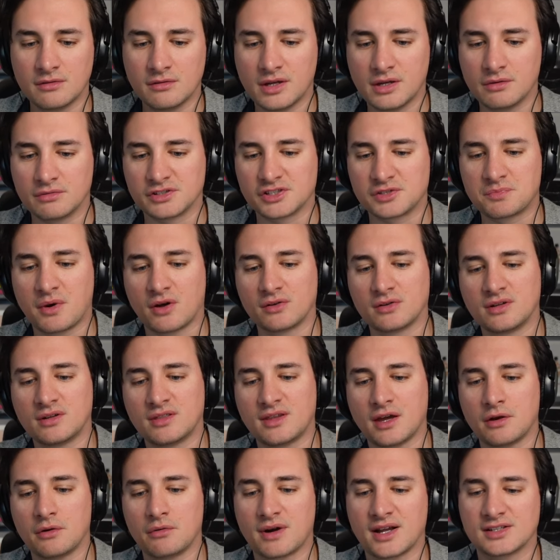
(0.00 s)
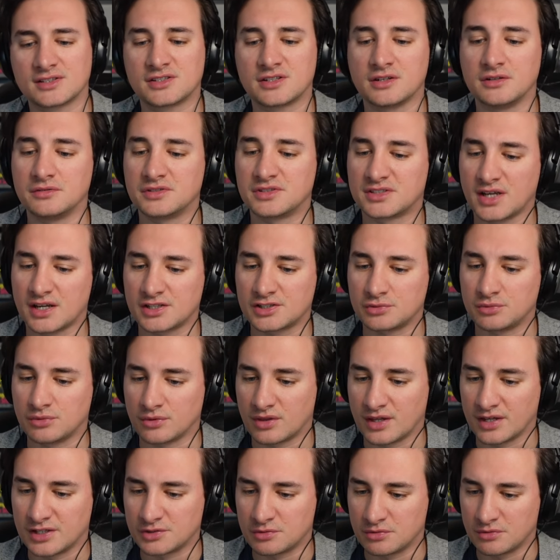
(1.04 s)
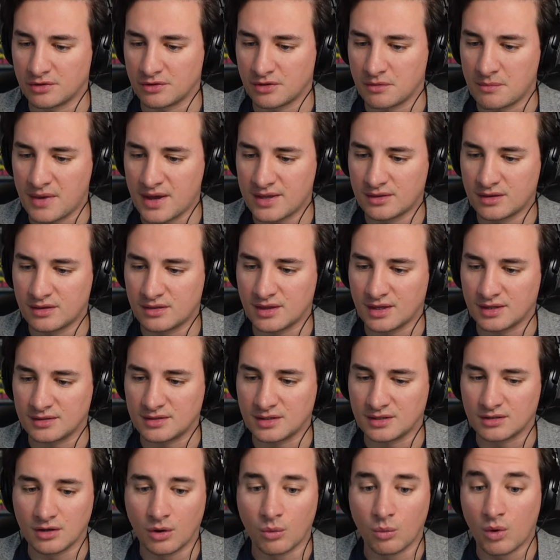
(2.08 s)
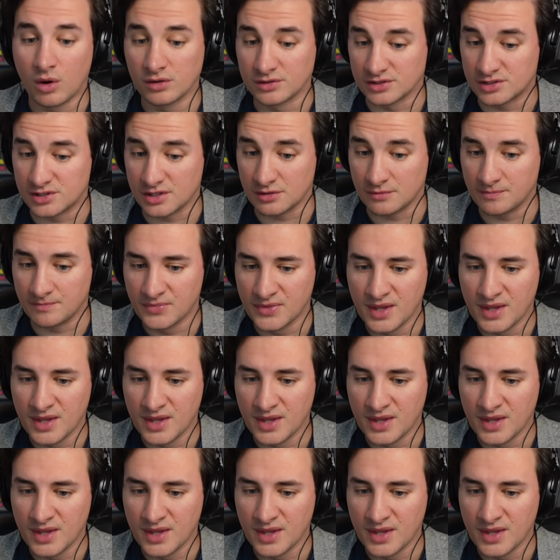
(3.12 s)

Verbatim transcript: he responded they were asked to do sexual things with other men that they did not want to.